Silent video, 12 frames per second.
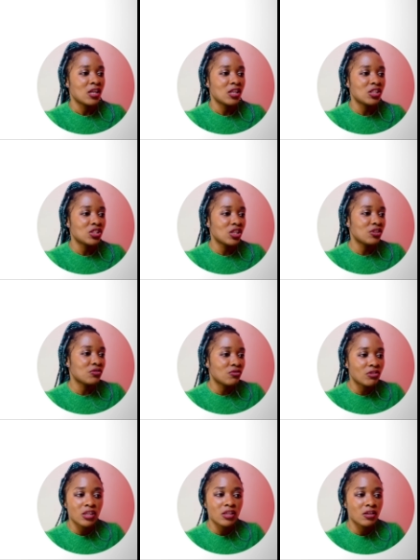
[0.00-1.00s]
Ancient
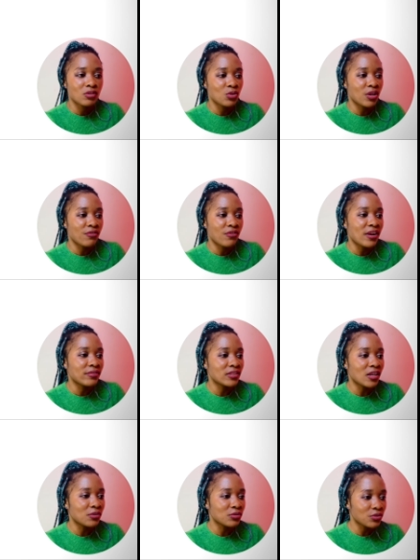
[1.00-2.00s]
Greek,
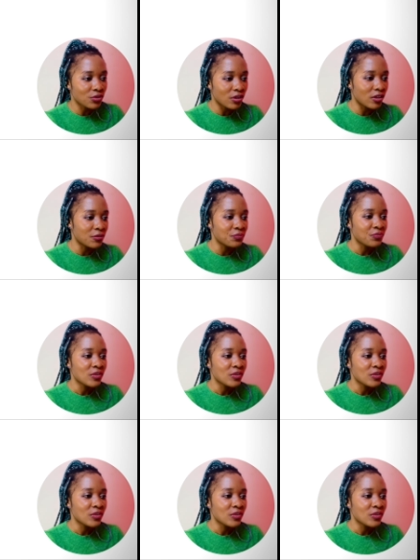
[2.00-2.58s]
25,000.